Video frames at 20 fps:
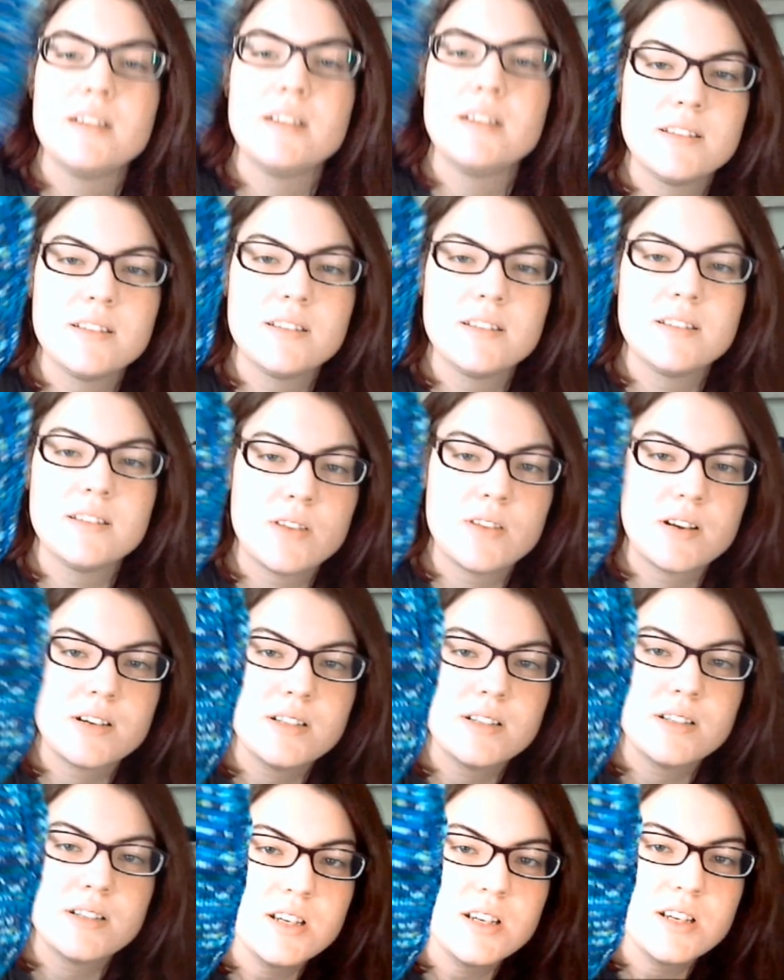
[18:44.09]
so
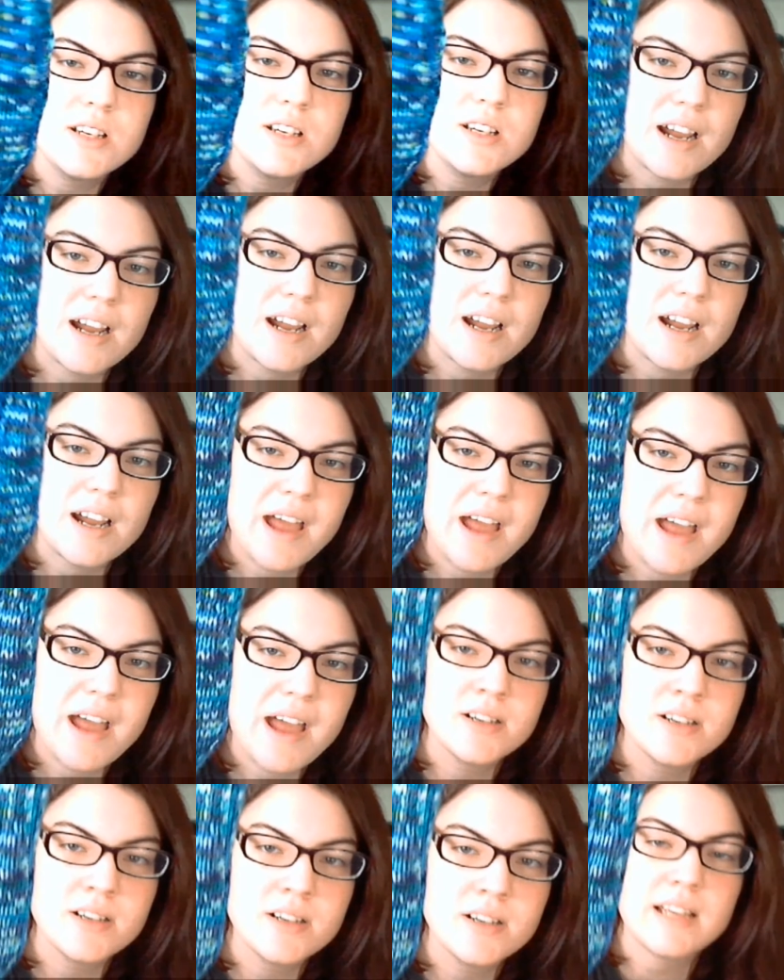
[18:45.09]
there's the Jack
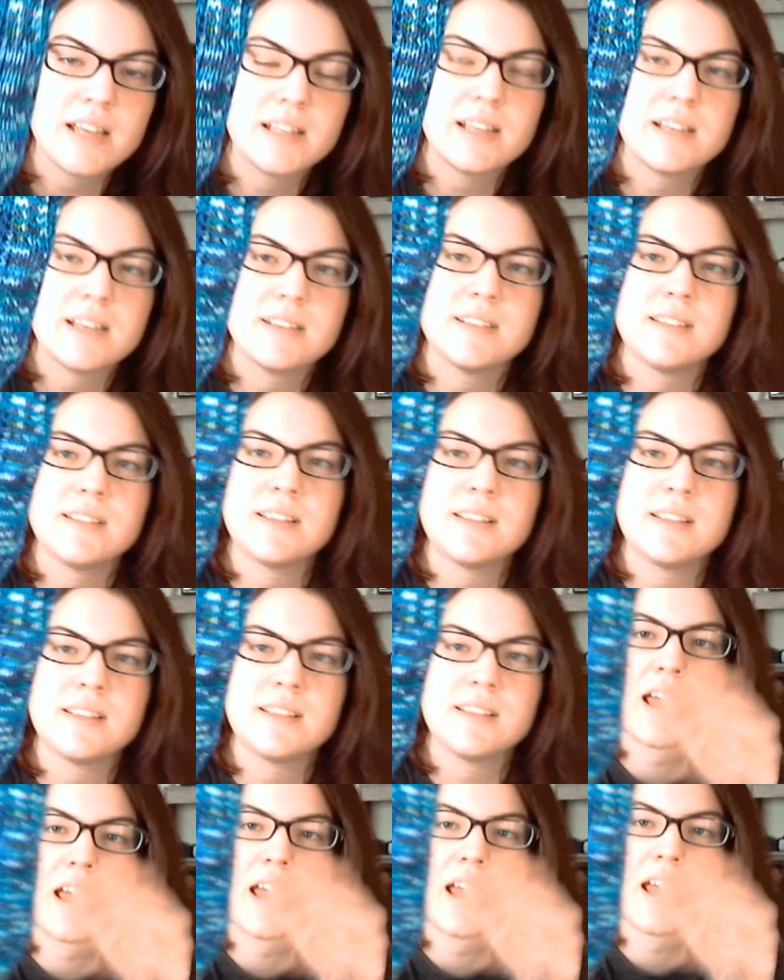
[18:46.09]
pattern. It is
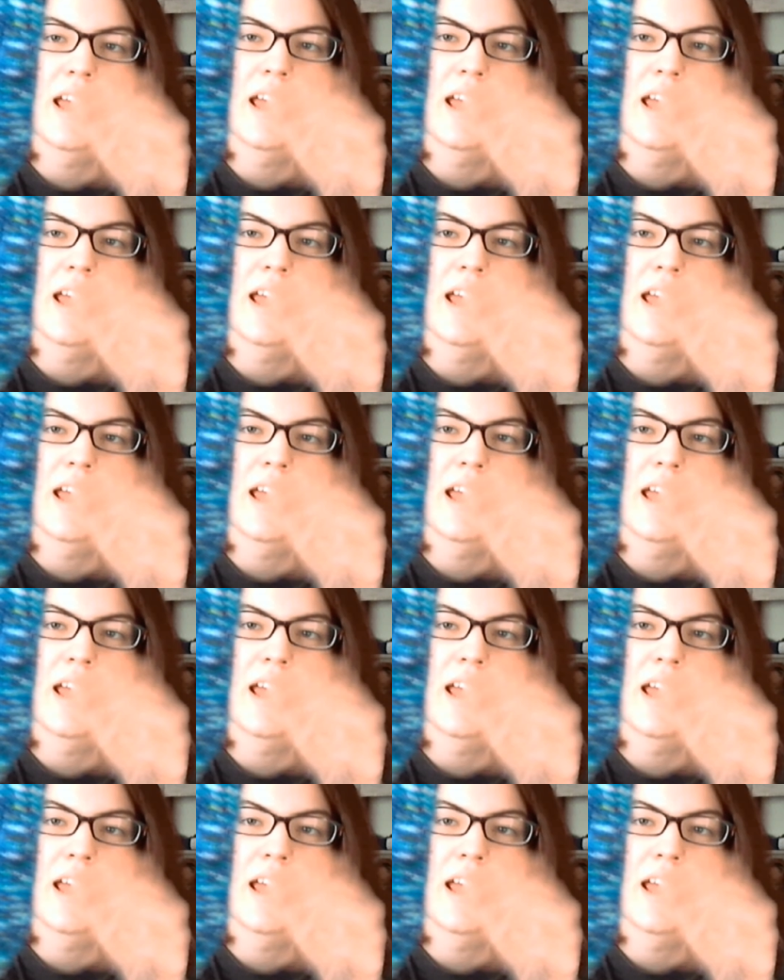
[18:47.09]
a,